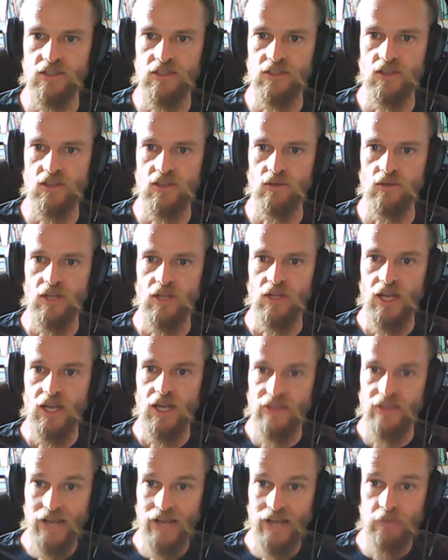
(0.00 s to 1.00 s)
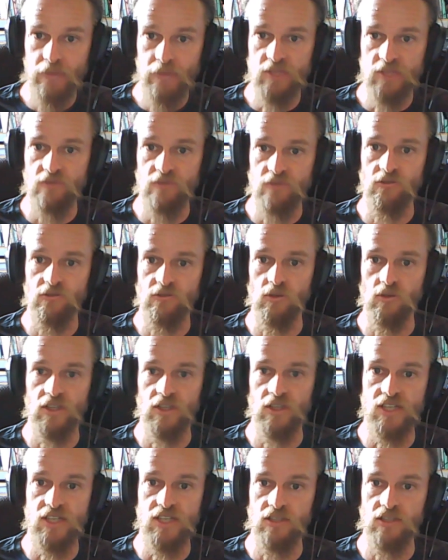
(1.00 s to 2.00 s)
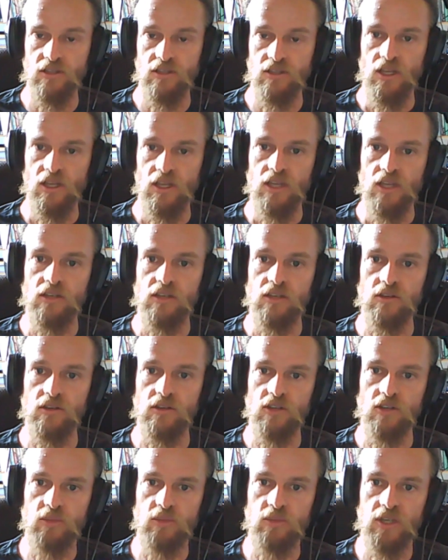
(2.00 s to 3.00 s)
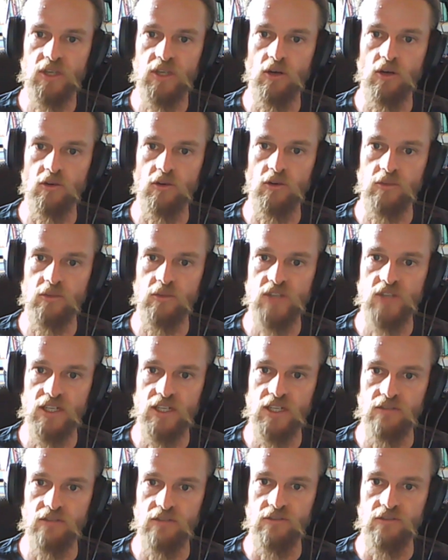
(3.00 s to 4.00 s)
So, and that happens before. Like, say you got your pink horror and objective,